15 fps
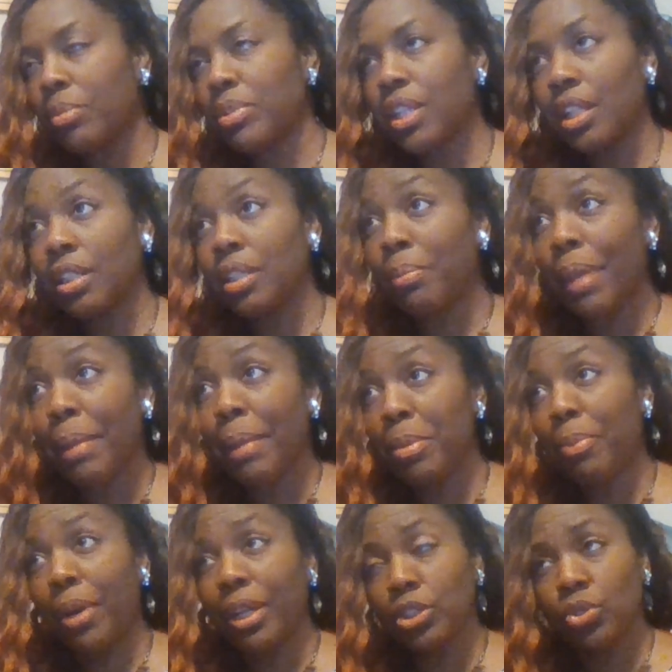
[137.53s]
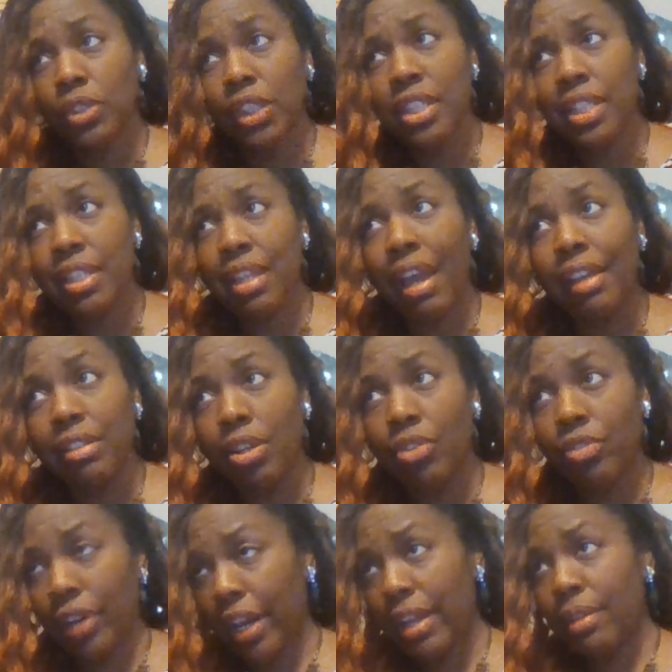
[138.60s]
was selling the baby parts. You did see that
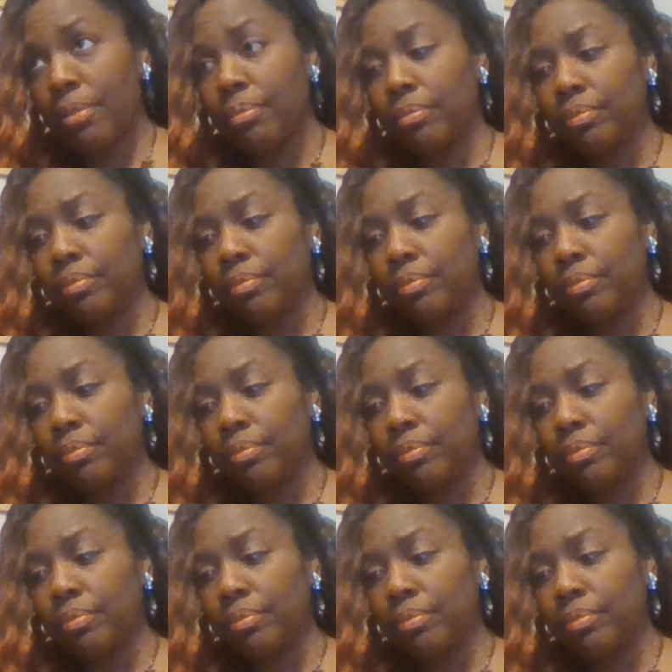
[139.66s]
though, right?